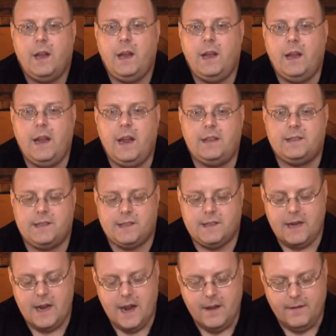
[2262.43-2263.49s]
it,
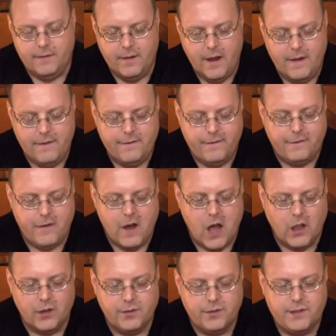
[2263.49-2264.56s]
it's it it
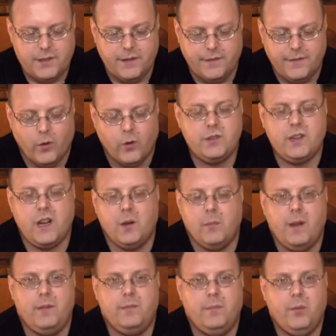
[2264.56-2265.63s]
follows the four
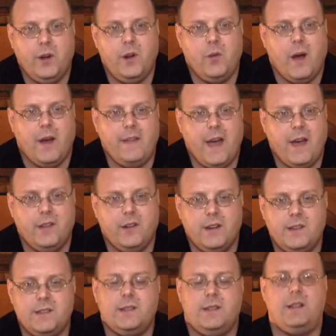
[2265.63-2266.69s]
gentlemen pretty well. Now there
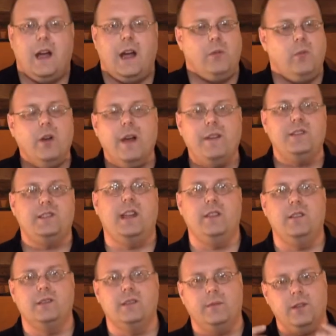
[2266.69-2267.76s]
is I will have to say
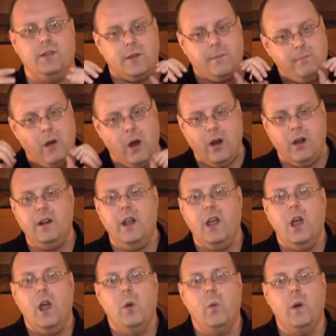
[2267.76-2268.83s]
there's a there's a part
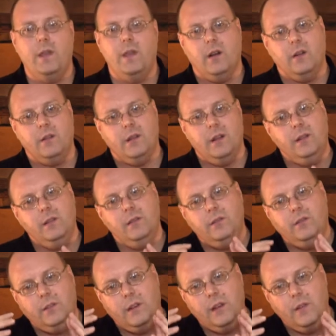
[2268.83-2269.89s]
when they're
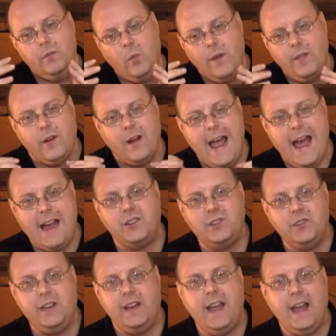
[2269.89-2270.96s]
when they're
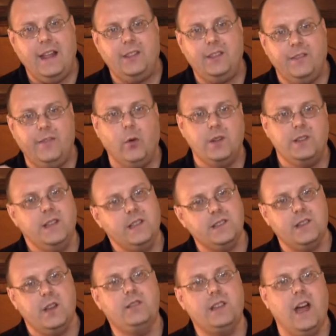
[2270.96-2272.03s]
actually at the Four
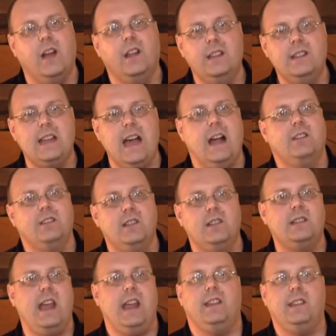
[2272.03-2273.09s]
Seasons Hotel in Dallas to
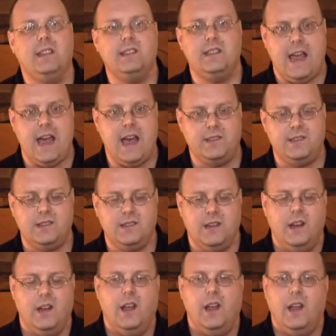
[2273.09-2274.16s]
take the test.
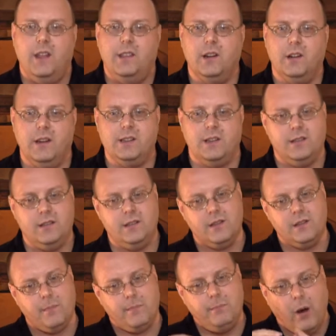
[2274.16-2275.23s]
There is a
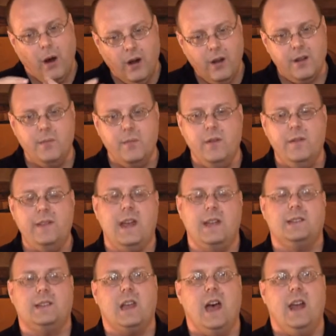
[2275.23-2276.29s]
there's a part in the movie
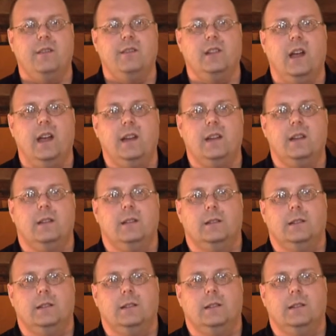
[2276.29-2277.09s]
that's kind of like